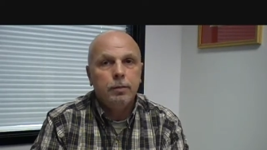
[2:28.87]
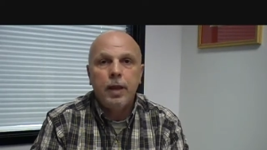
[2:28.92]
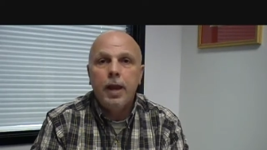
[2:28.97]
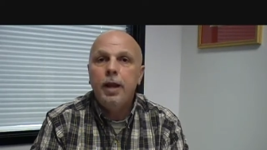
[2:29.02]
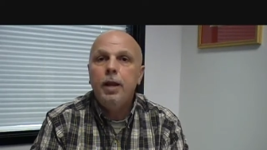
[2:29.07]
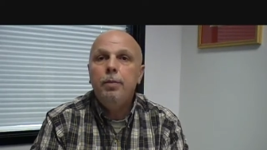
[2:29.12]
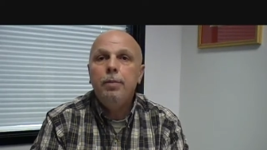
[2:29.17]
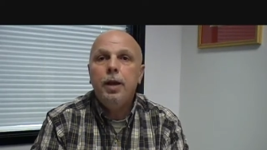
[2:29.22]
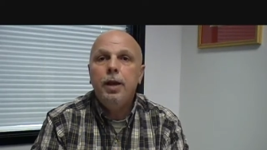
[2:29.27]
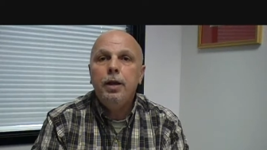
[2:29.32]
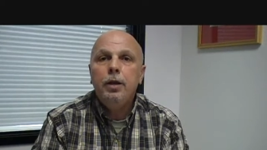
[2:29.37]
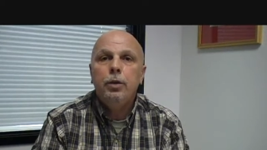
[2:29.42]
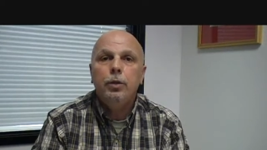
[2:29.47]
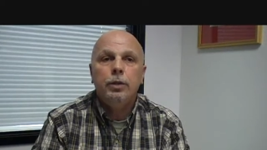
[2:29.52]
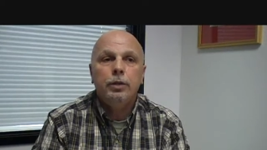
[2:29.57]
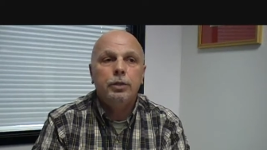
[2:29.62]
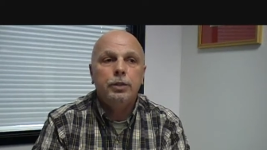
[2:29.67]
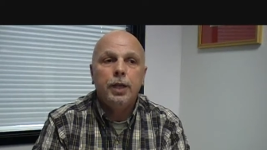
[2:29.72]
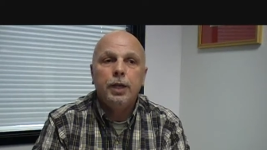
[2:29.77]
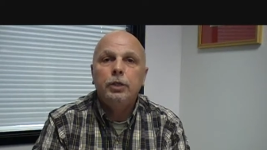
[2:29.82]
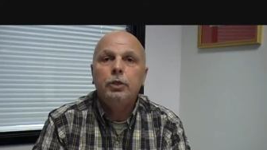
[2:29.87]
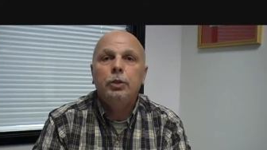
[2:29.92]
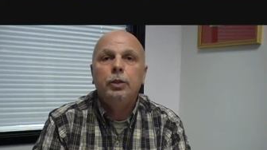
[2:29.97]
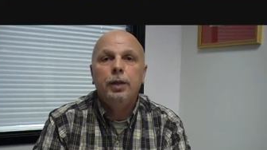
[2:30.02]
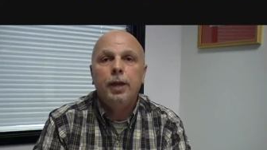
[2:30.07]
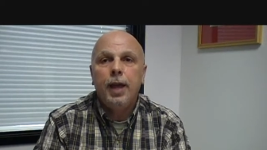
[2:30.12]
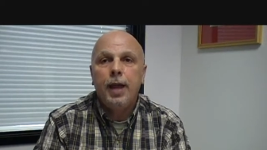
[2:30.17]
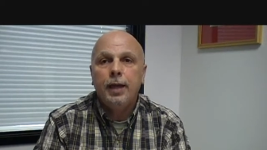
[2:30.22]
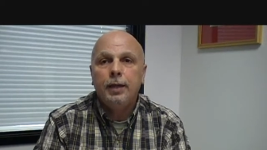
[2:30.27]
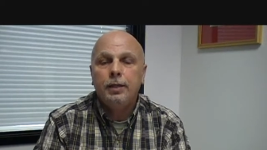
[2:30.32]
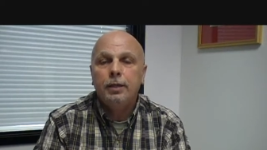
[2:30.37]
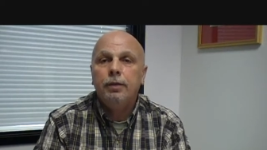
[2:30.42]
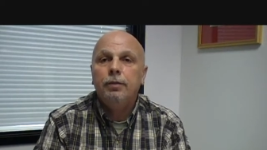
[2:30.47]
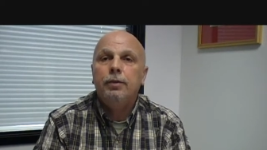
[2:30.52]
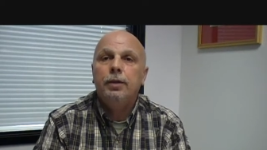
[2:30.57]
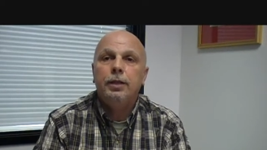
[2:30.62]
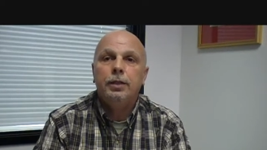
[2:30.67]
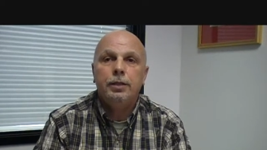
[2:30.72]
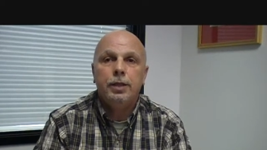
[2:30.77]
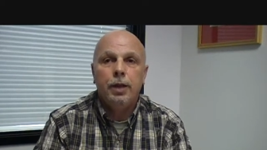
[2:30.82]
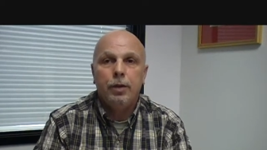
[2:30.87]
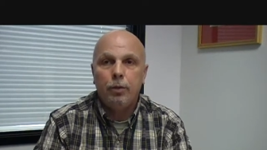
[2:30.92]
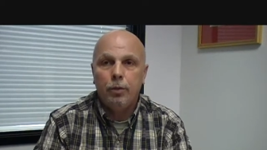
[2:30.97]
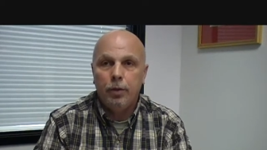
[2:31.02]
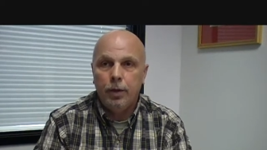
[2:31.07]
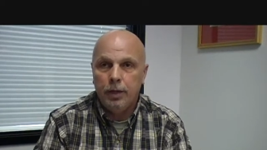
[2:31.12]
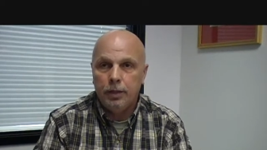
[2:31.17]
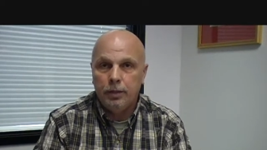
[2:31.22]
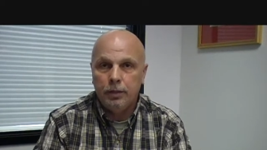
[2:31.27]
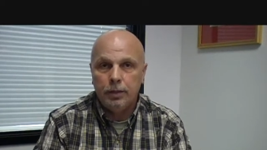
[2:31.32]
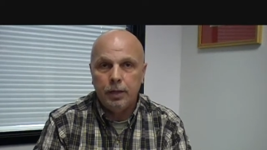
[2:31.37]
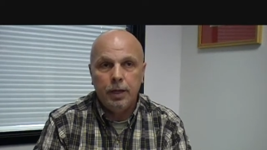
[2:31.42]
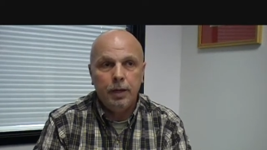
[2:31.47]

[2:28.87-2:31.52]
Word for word: anybody who is sexually active is at risk.